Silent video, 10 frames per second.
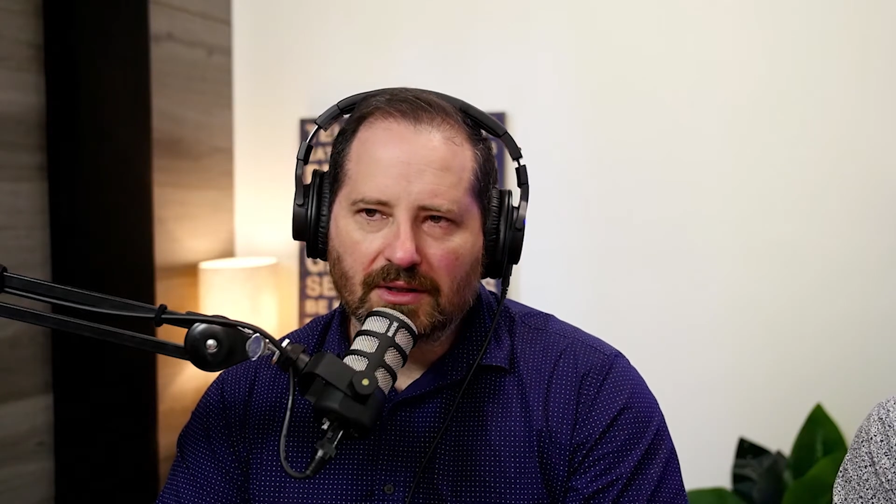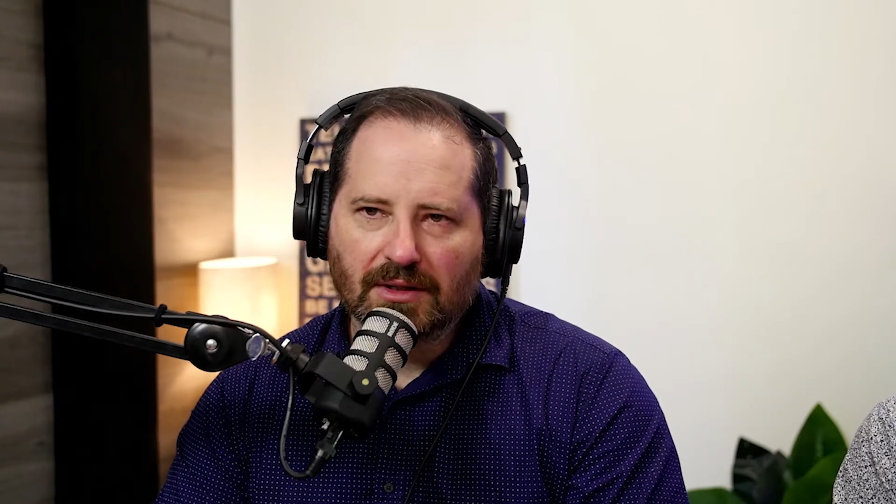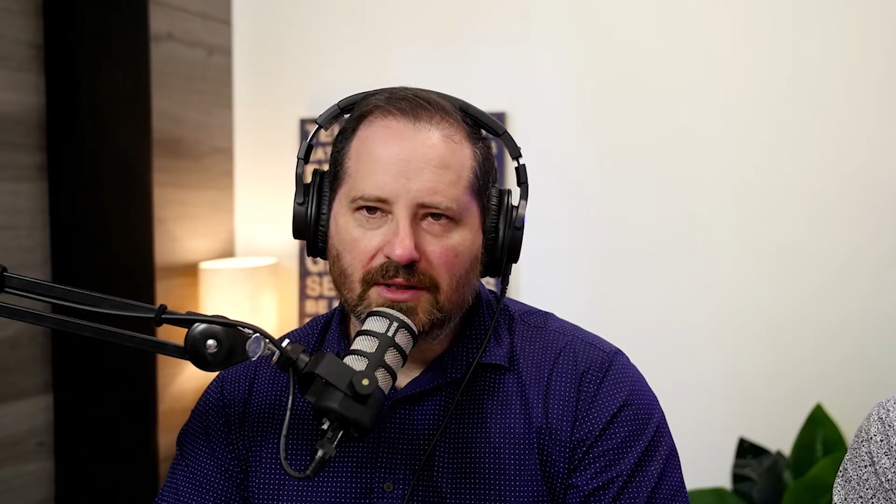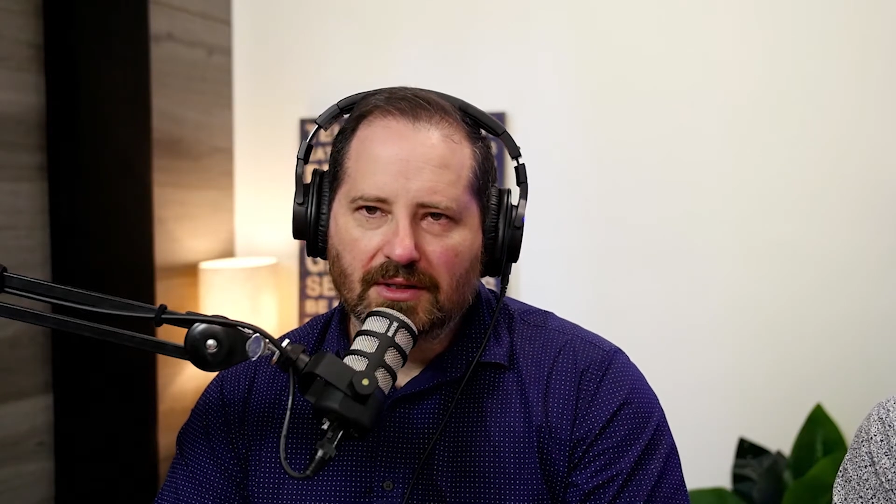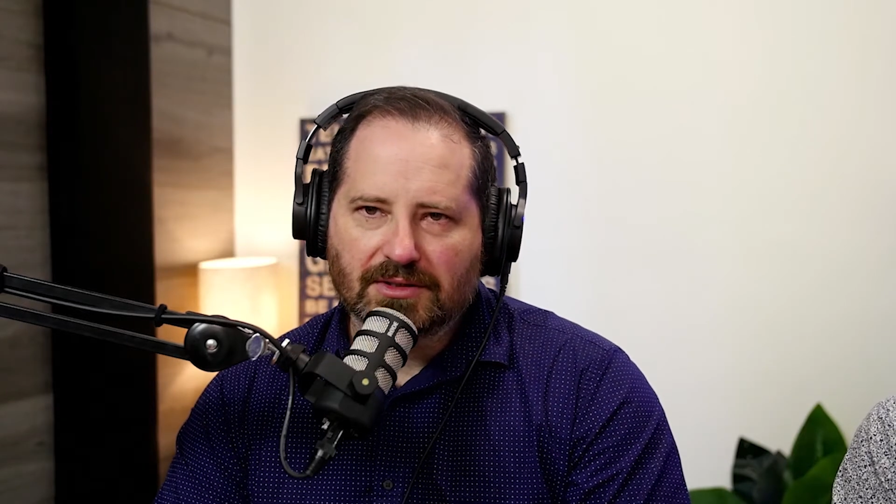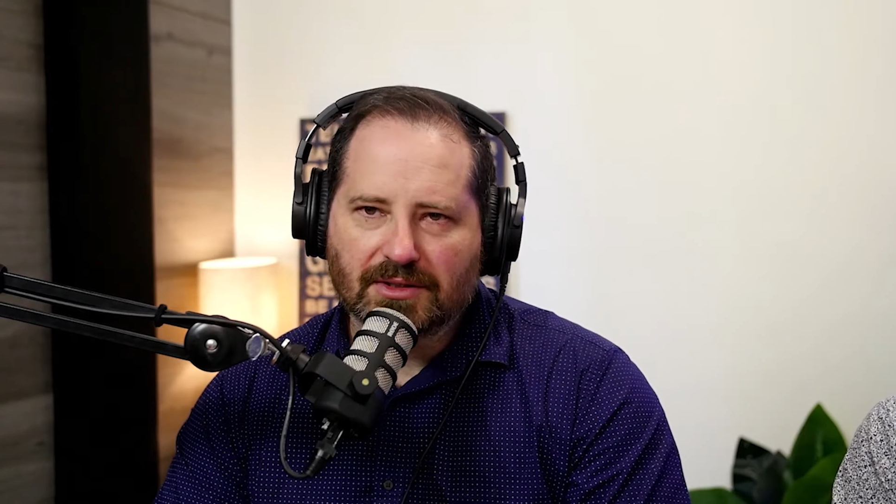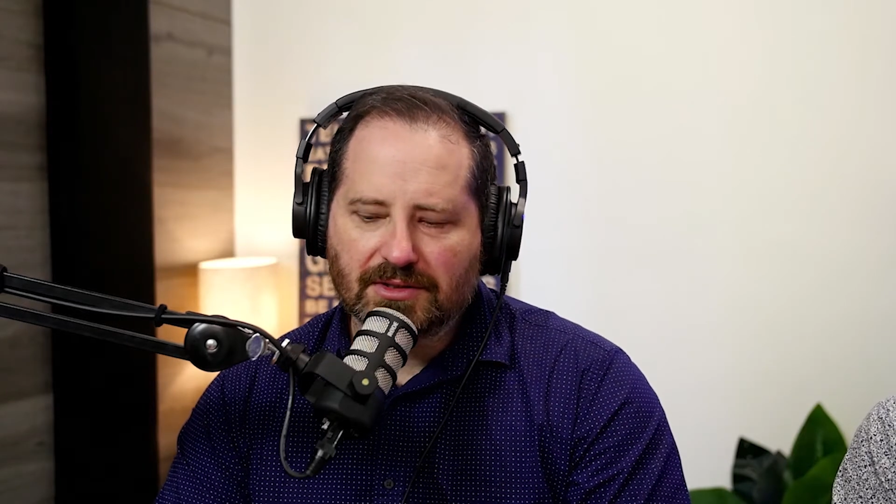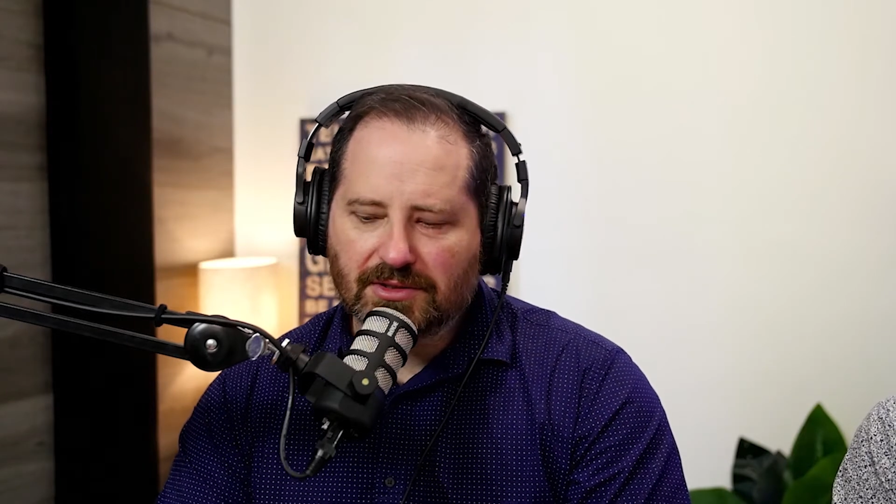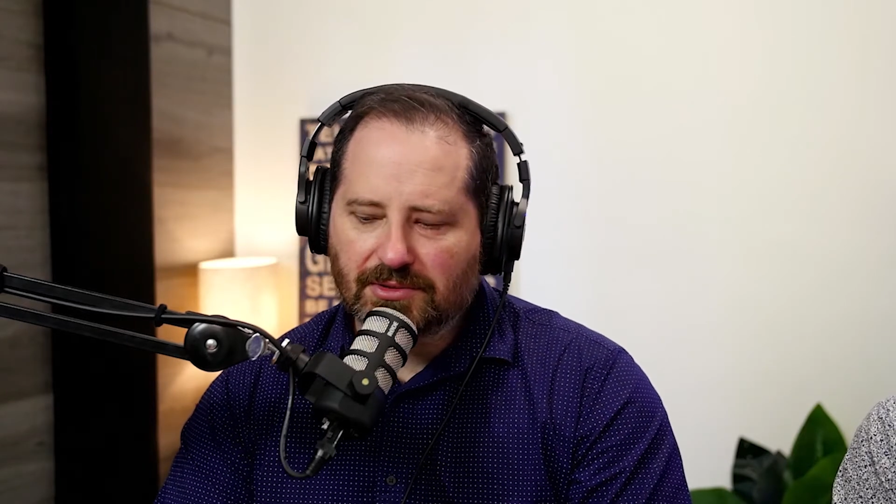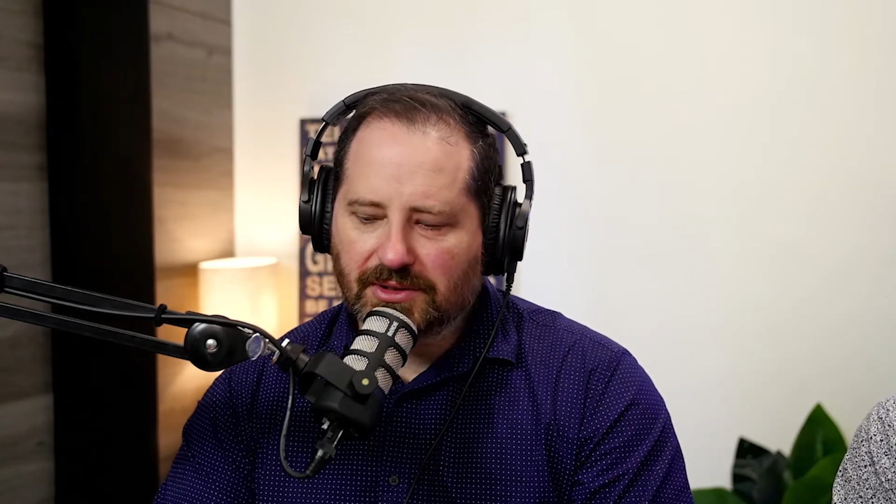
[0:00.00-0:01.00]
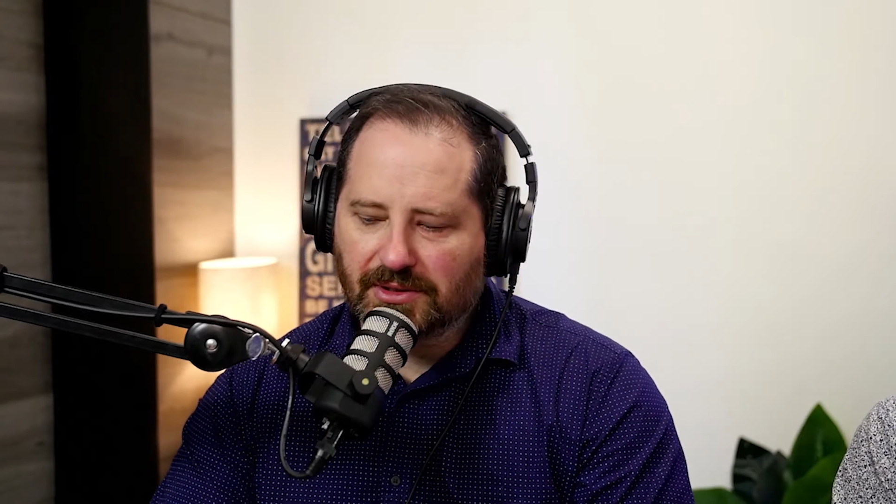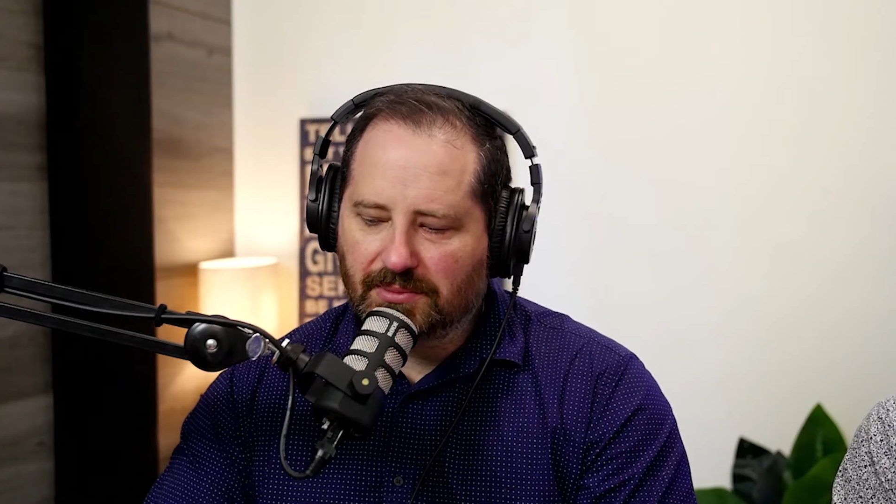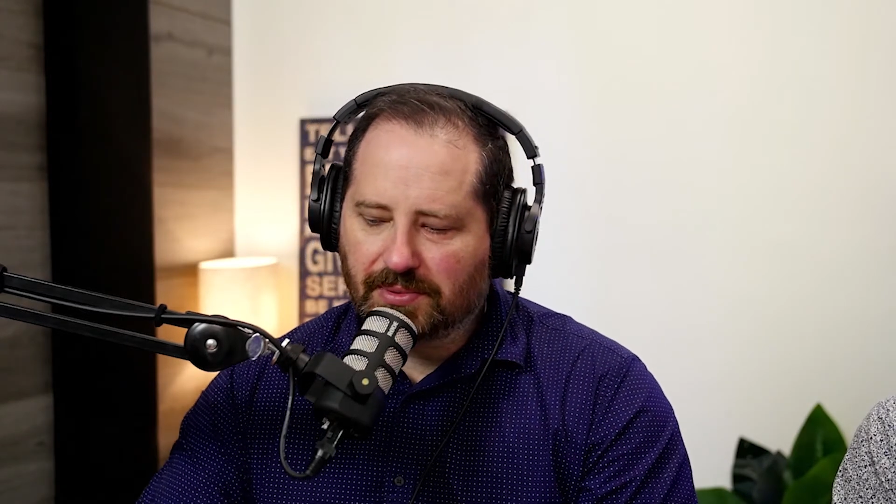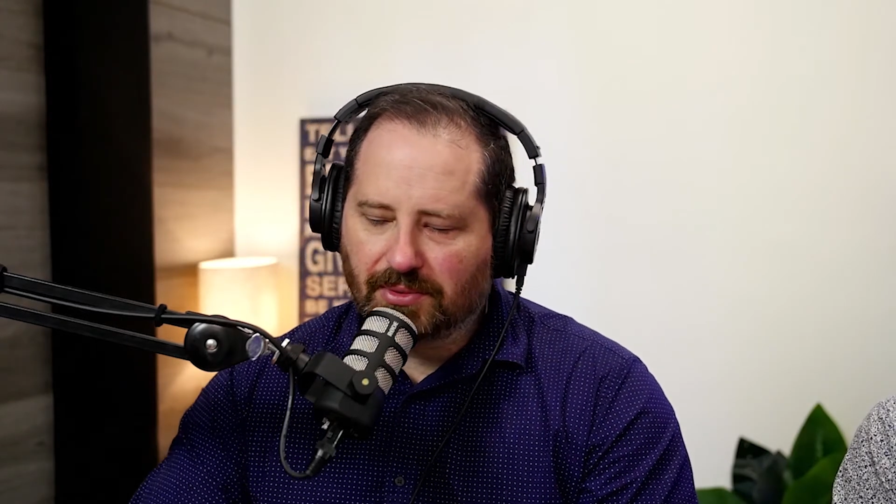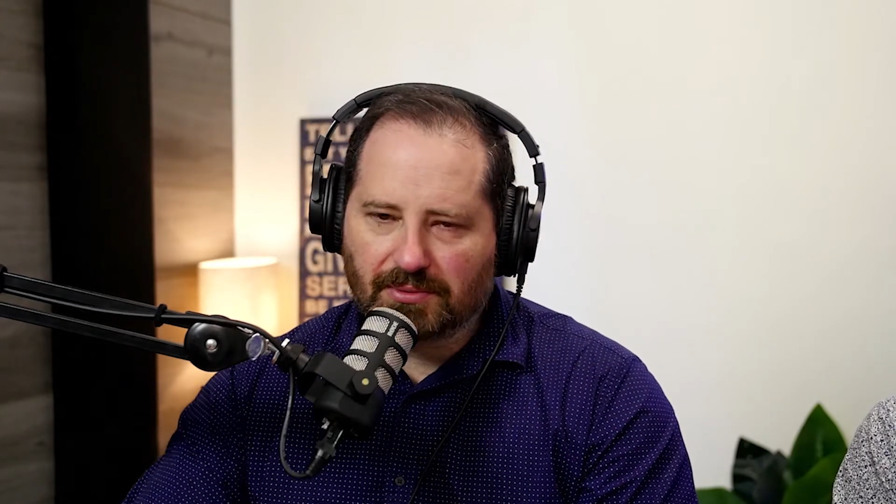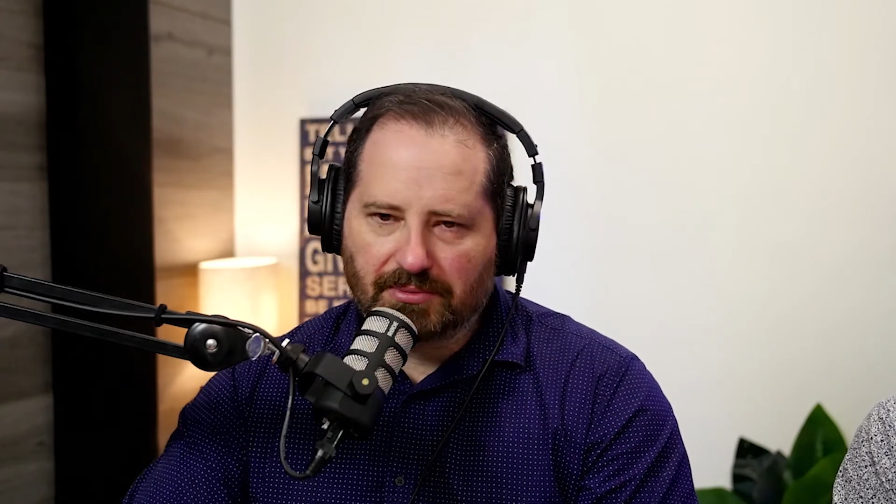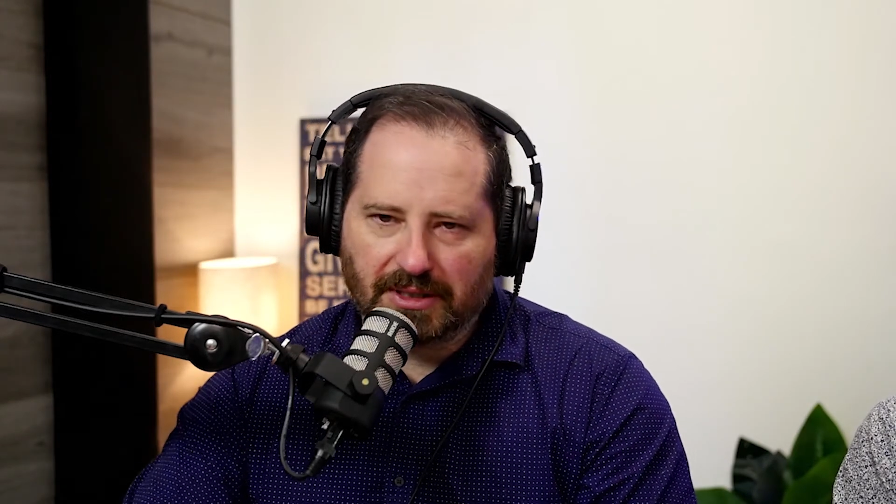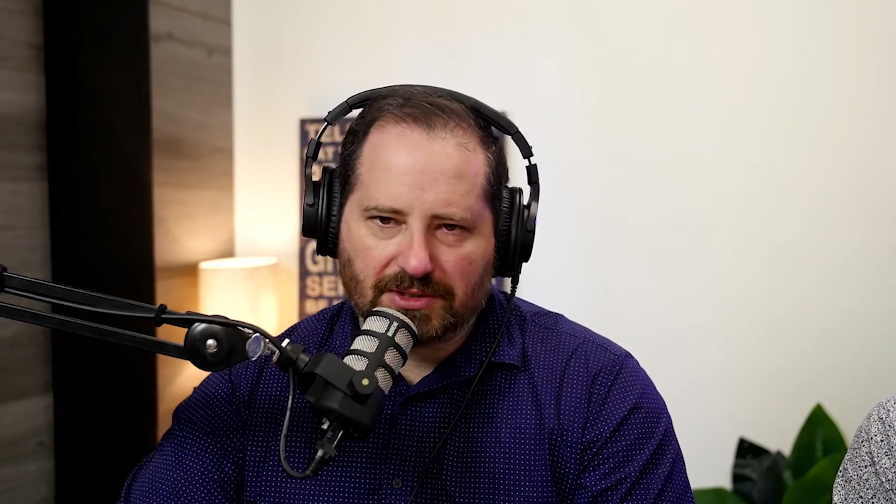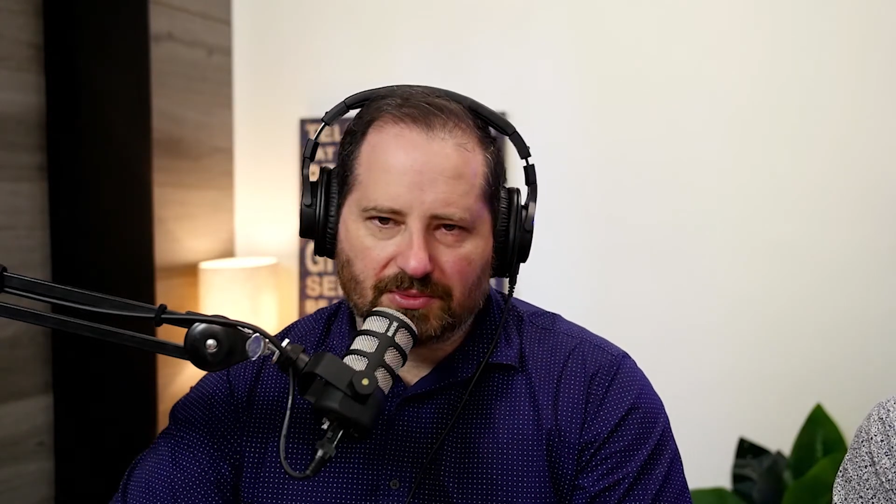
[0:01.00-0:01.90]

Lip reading: So this is a really important measure,